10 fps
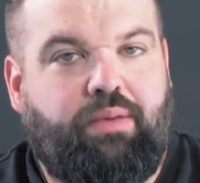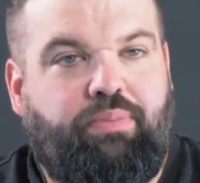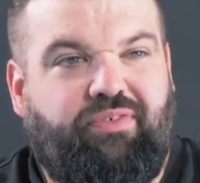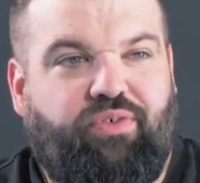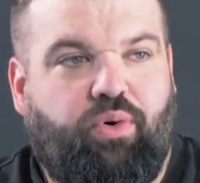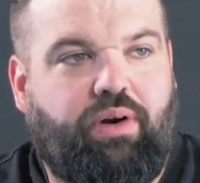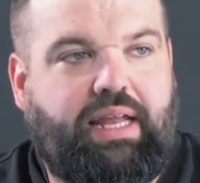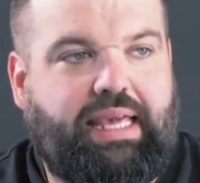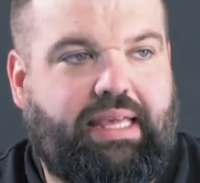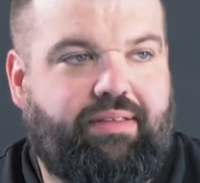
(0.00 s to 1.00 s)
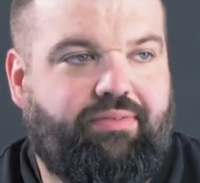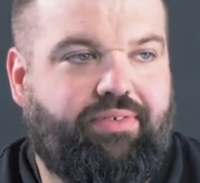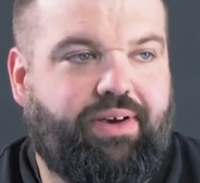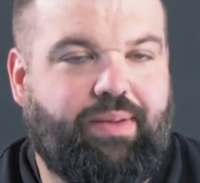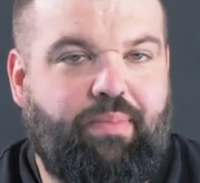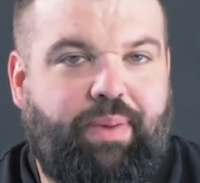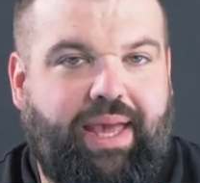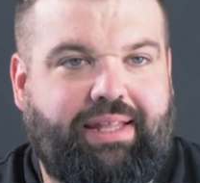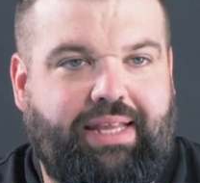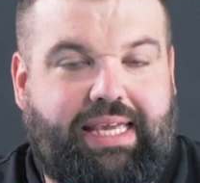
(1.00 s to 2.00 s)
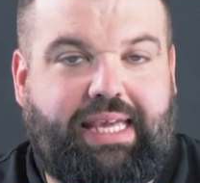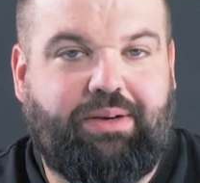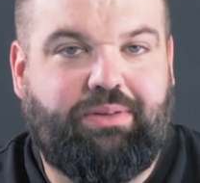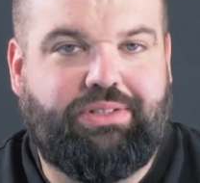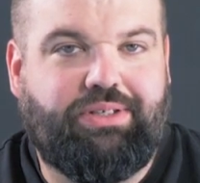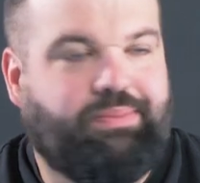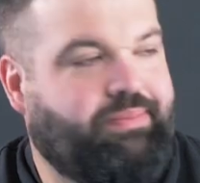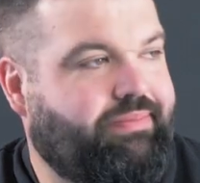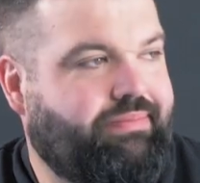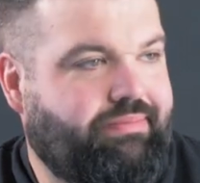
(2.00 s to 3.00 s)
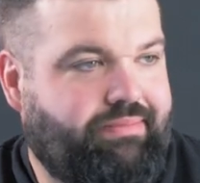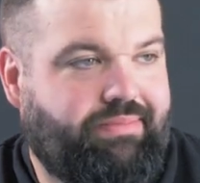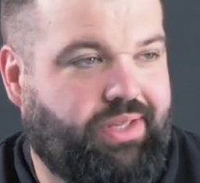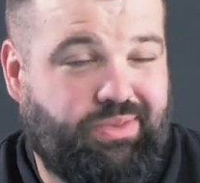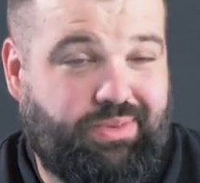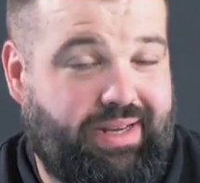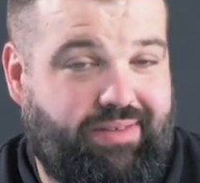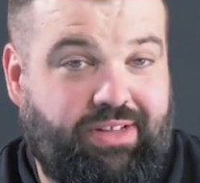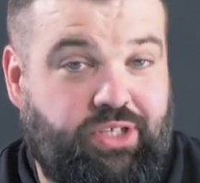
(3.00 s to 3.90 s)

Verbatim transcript: before like fucking Ben Nicky goes up and does whatever,